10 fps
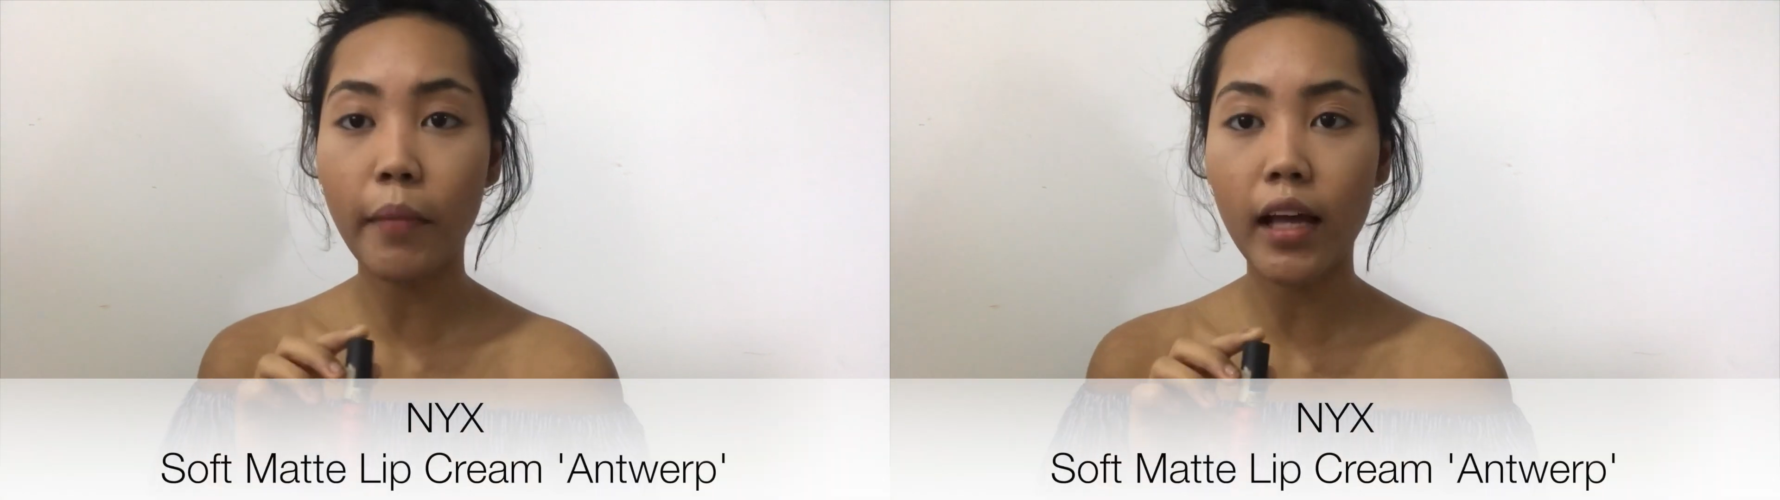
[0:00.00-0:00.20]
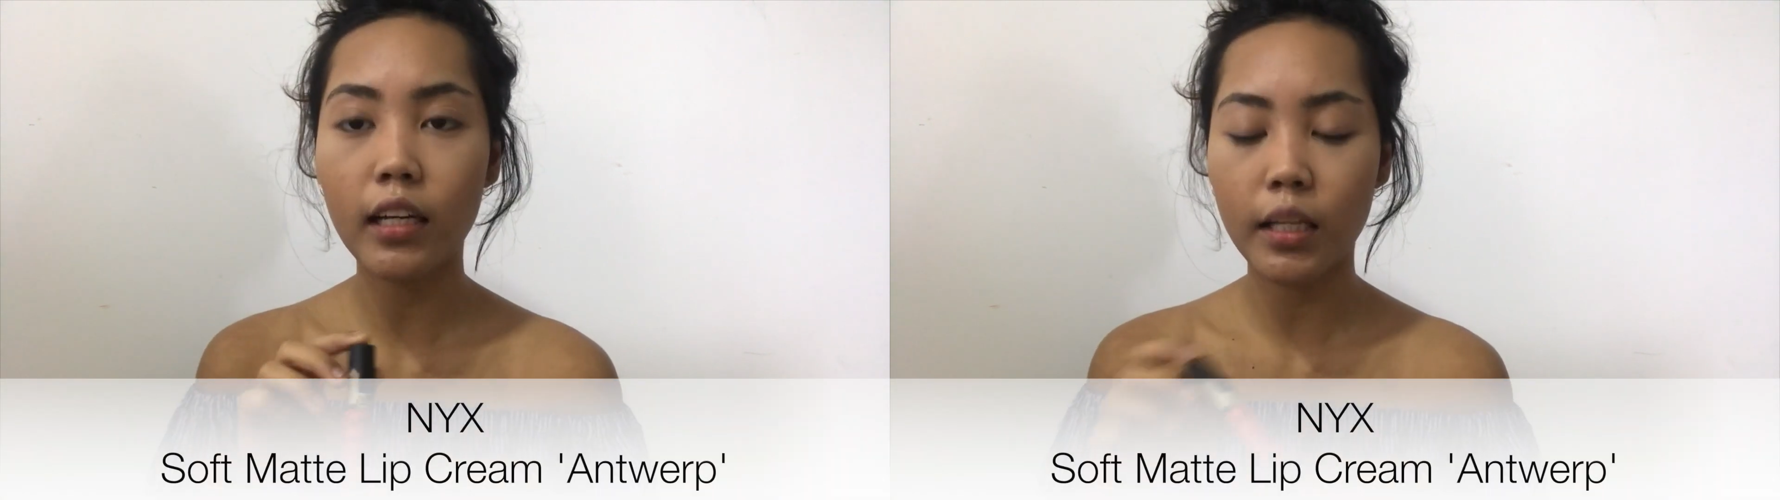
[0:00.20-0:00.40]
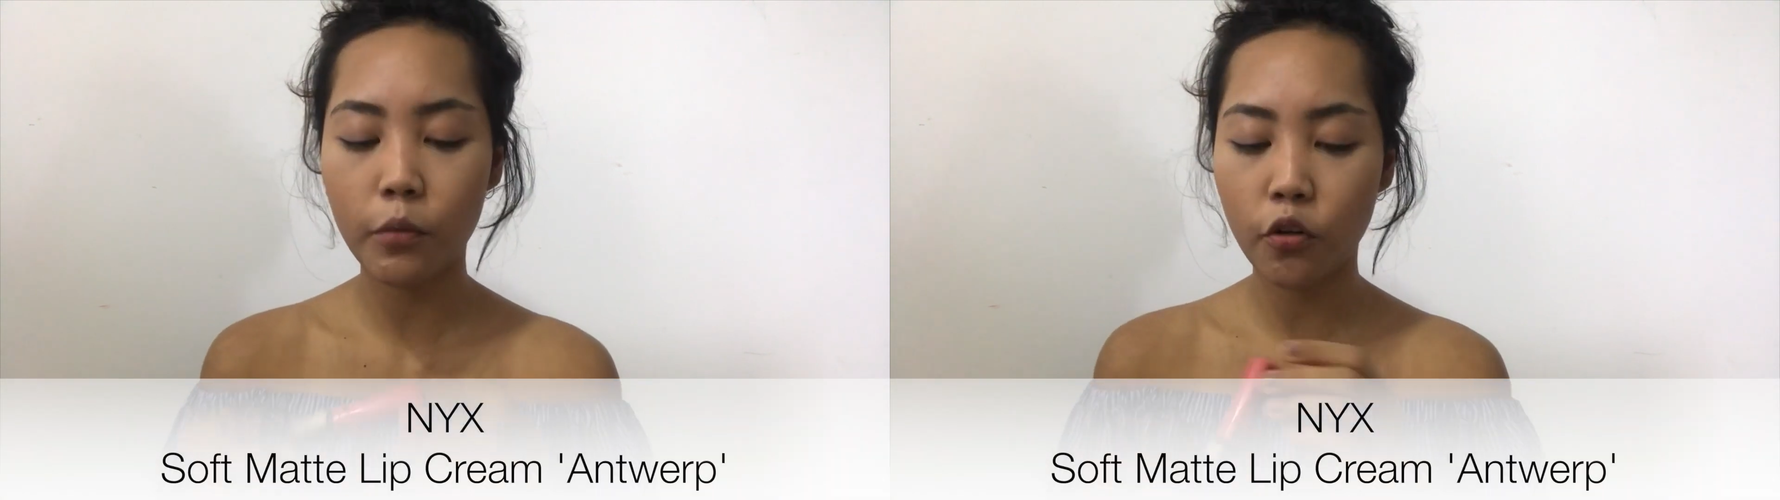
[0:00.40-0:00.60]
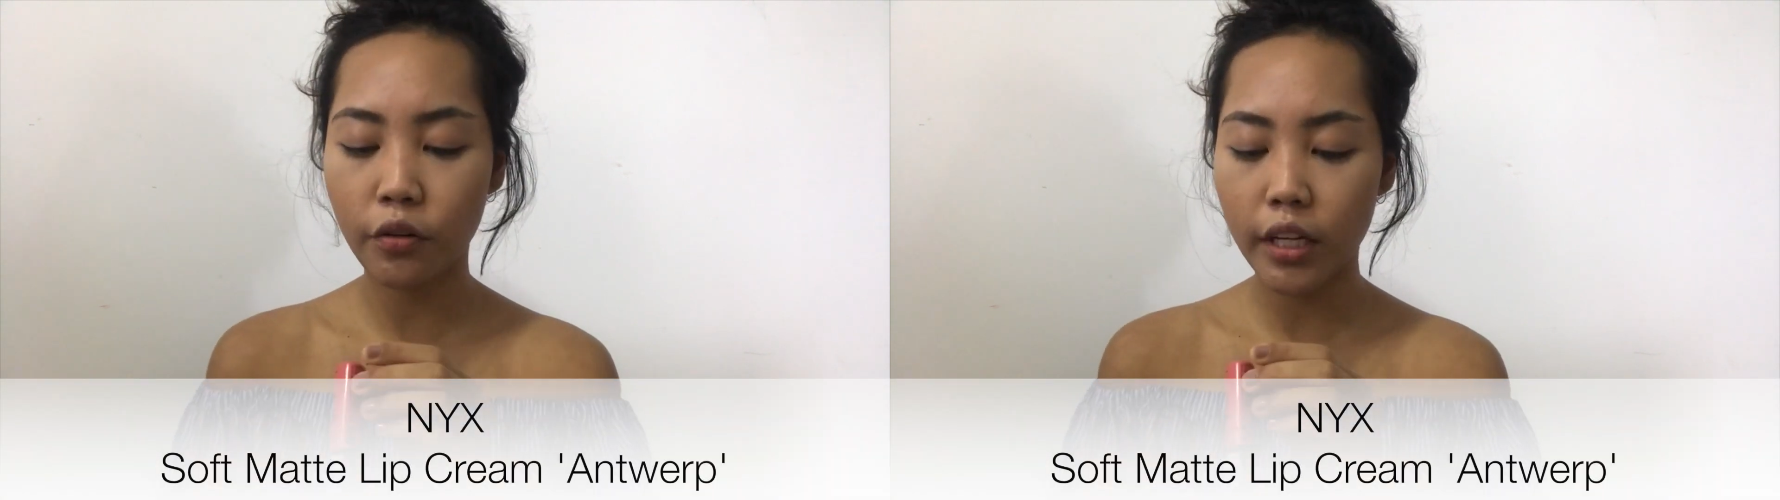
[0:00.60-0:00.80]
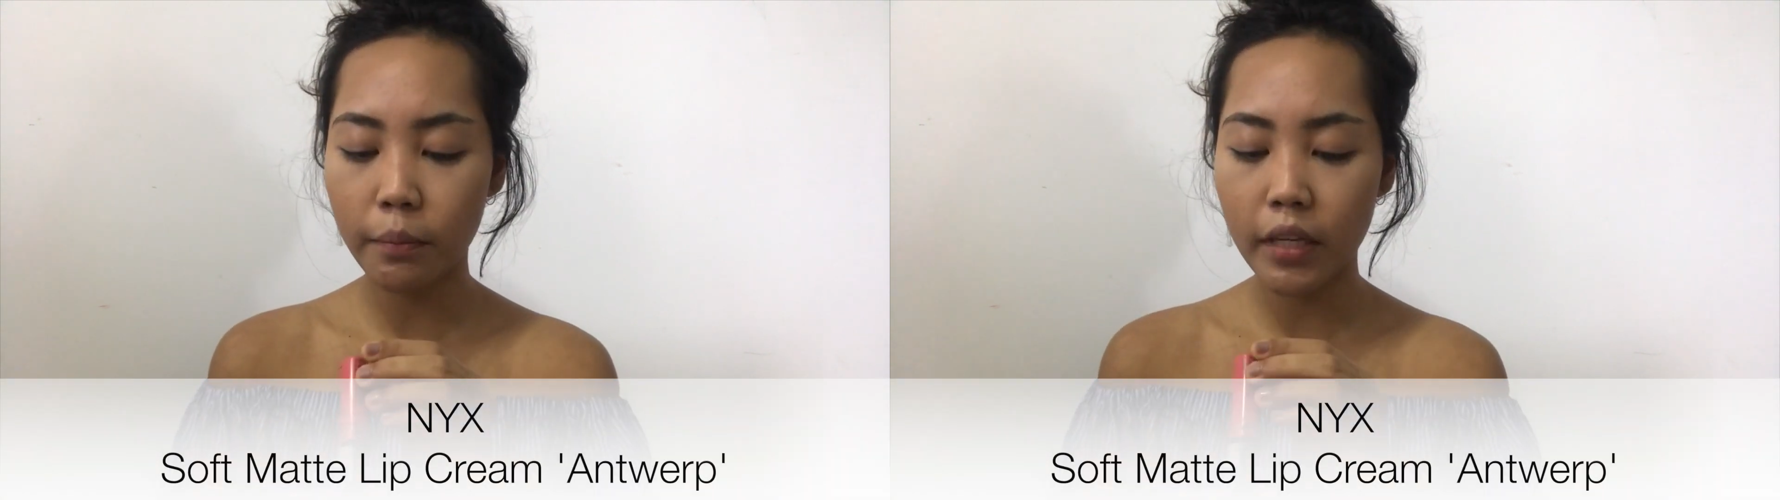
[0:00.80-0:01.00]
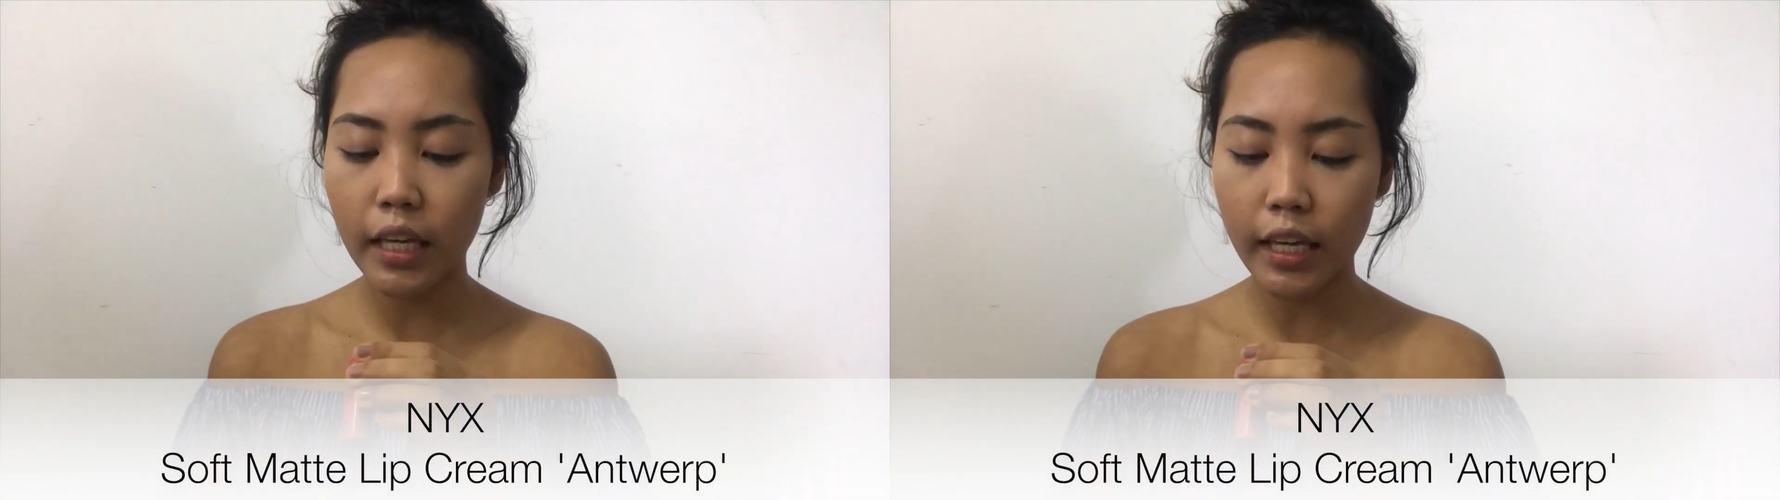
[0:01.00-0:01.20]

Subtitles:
Matte Lip Cream